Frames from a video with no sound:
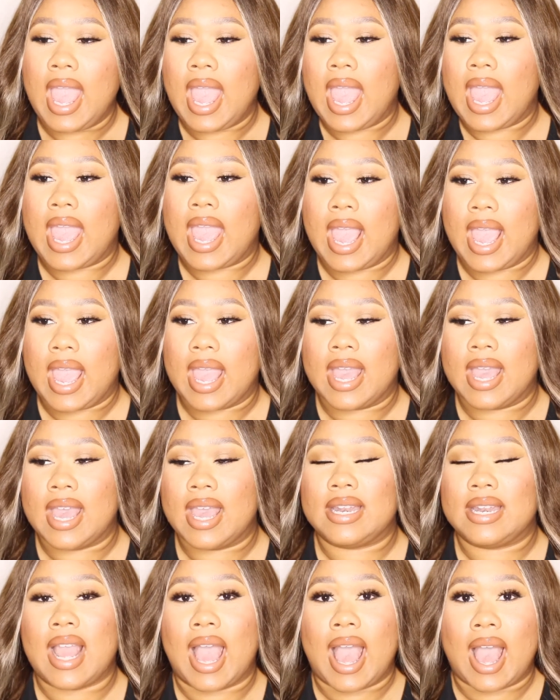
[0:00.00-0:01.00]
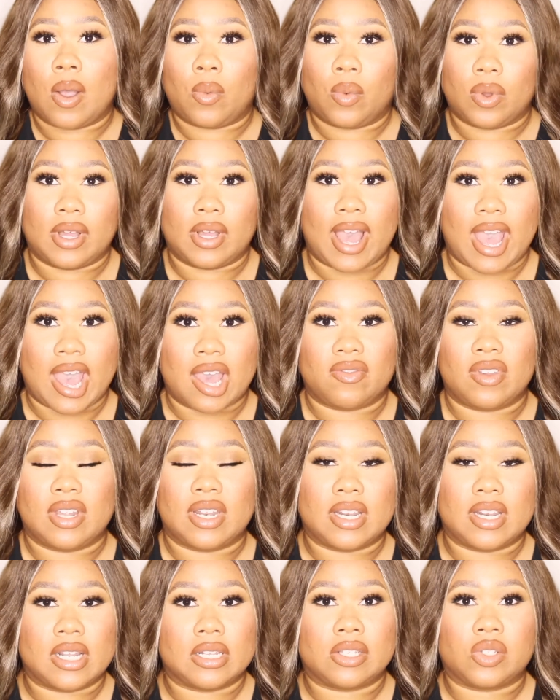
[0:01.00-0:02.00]
And I will have it
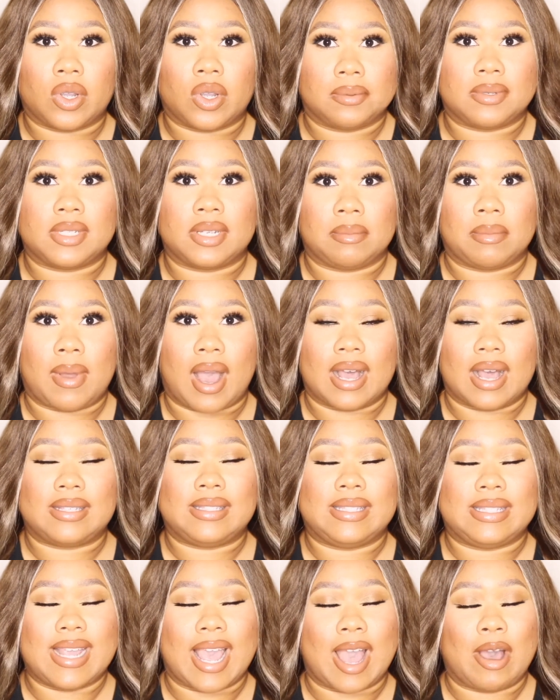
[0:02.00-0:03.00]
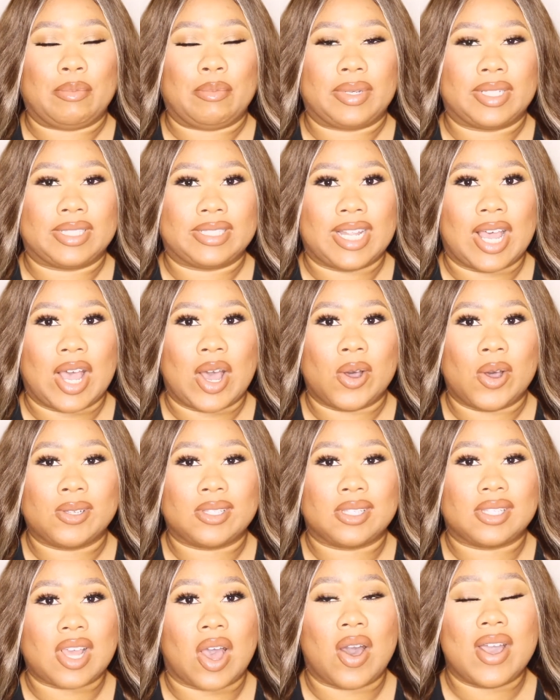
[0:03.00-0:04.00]
in the description box down below.
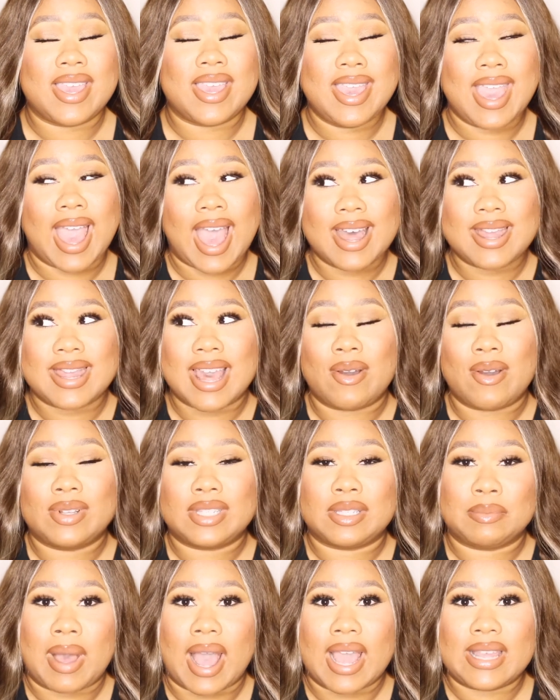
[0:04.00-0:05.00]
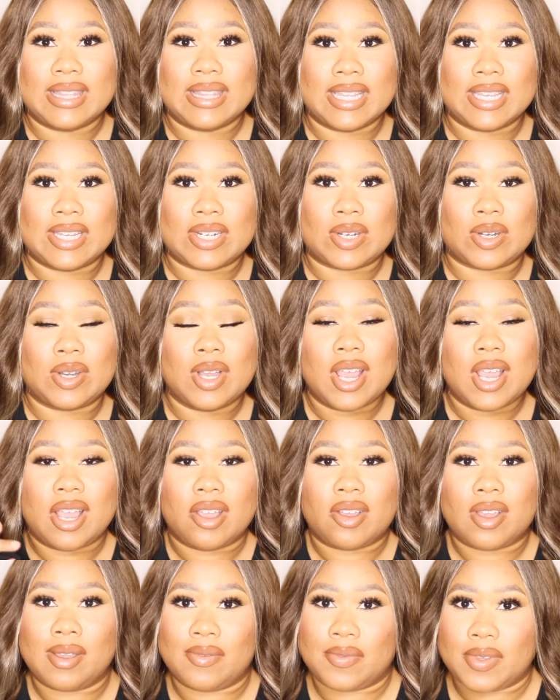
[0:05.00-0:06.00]
So yeah, that was my little
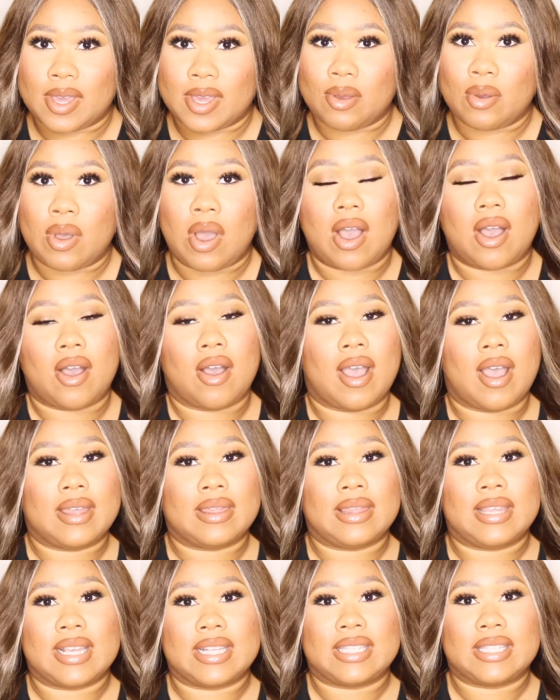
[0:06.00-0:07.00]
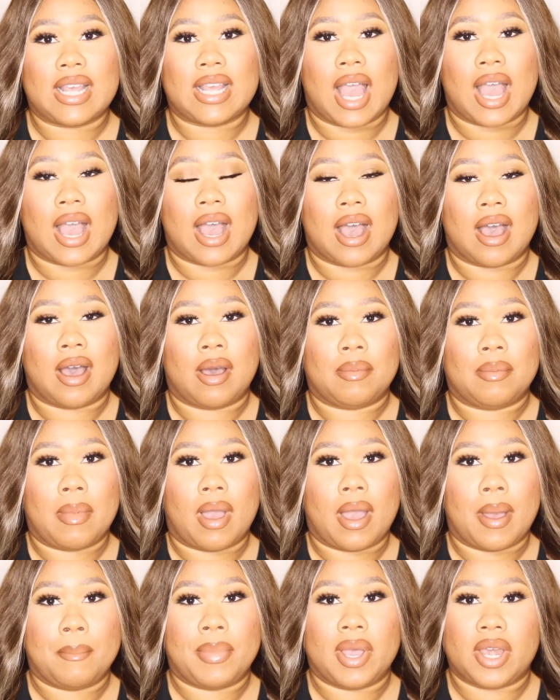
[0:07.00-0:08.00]
review on this
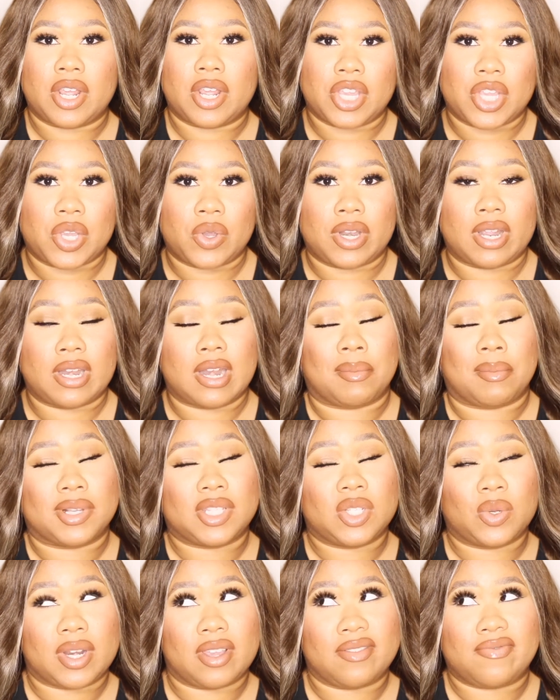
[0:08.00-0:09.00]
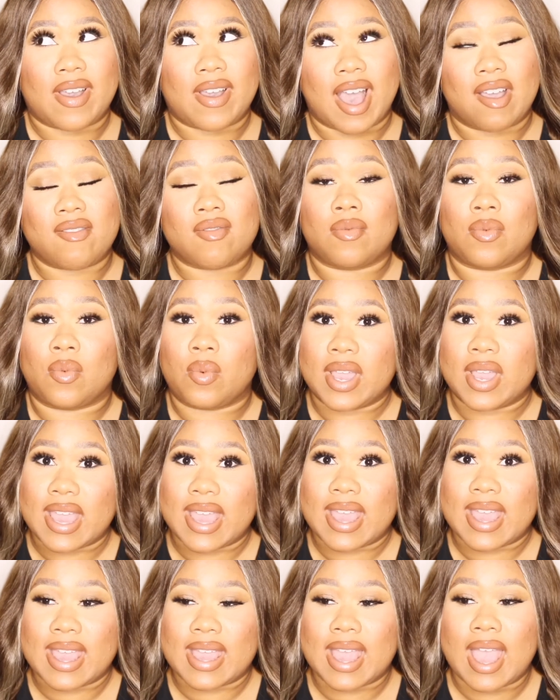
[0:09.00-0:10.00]
Butta unit number 25
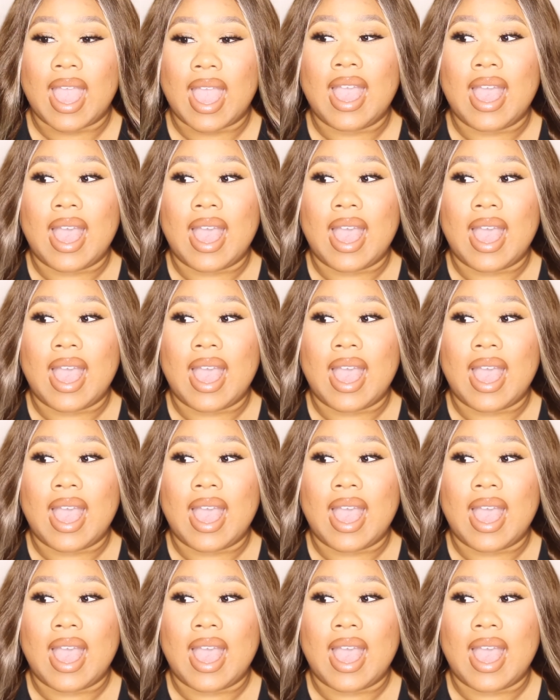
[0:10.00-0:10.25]
wig.